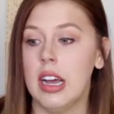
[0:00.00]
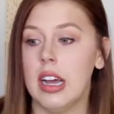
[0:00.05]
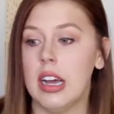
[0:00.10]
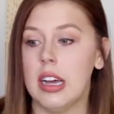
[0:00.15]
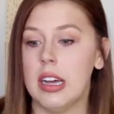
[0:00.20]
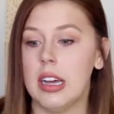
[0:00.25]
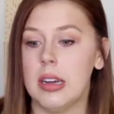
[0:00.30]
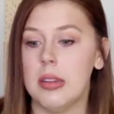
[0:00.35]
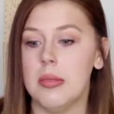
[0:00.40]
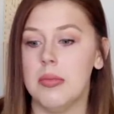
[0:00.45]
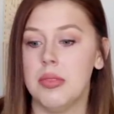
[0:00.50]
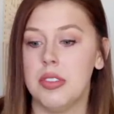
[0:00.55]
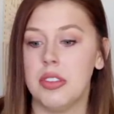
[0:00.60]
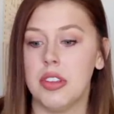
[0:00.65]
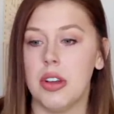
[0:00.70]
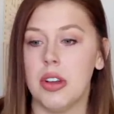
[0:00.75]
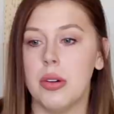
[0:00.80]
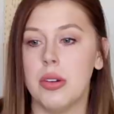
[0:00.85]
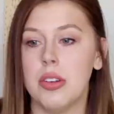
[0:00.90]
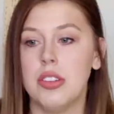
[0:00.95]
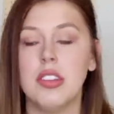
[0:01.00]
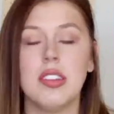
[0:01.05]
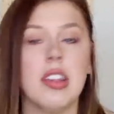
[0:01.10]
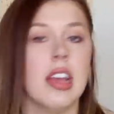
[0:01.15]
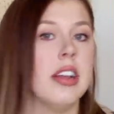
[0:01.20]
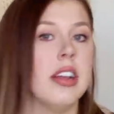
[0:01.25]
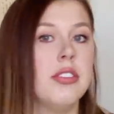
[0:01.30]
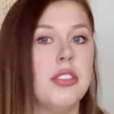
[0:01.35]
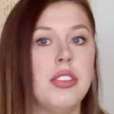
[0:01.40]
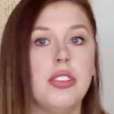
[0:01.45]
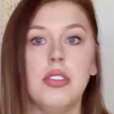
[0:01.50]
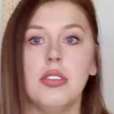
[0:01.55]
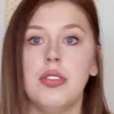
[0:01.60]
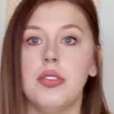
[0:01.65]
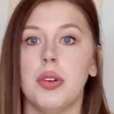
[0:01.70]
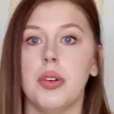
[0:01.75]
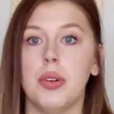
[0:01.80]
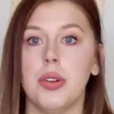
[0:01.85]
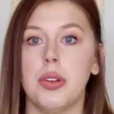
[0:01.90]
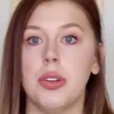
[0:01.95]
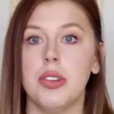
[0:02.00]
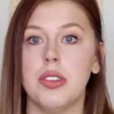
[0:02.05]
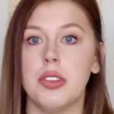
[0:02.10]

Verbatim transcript: Um, so it's just kind of twofold.